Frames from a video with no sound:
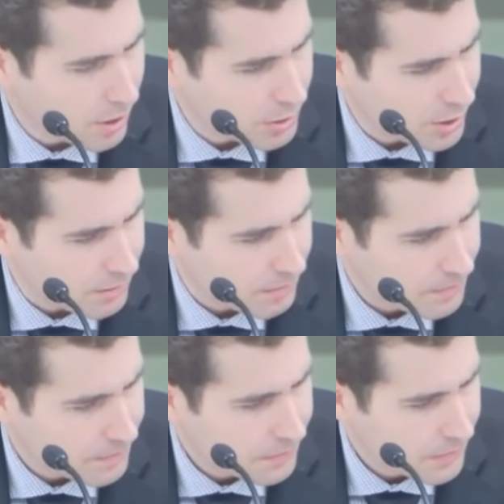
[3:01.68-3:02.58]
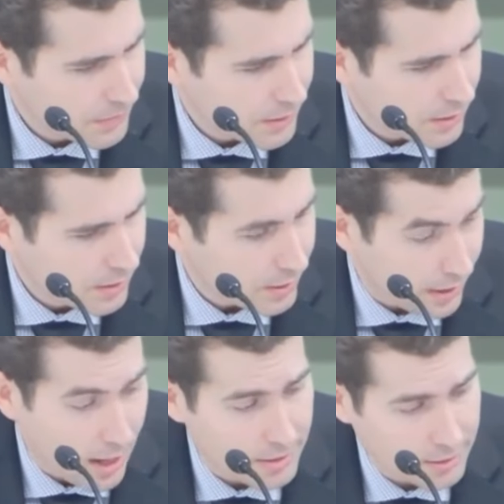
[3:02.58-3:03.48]
that
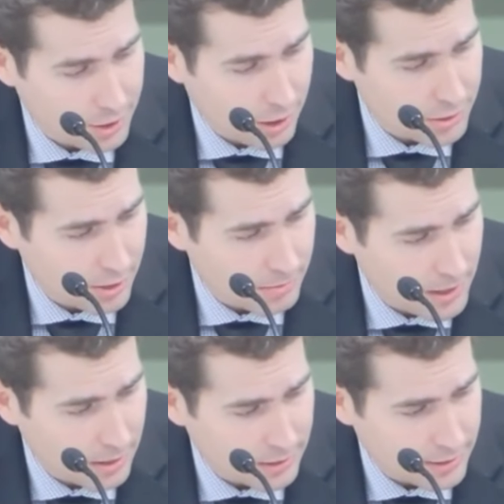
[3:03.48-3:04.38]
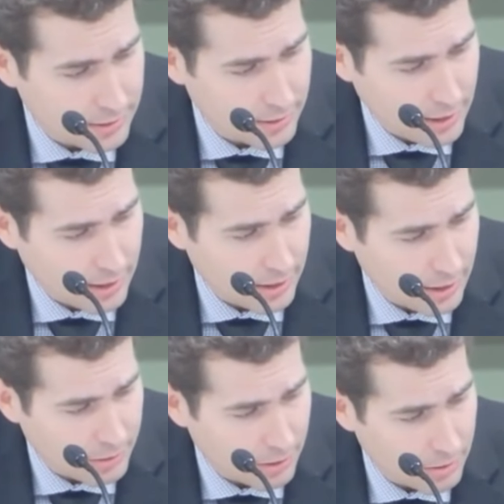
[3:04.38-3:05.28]
the chair is going to make because it's late and I want to
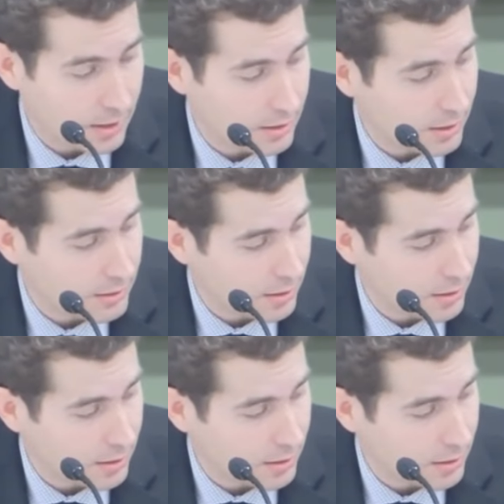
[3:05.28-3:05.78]
go to bed. It's late.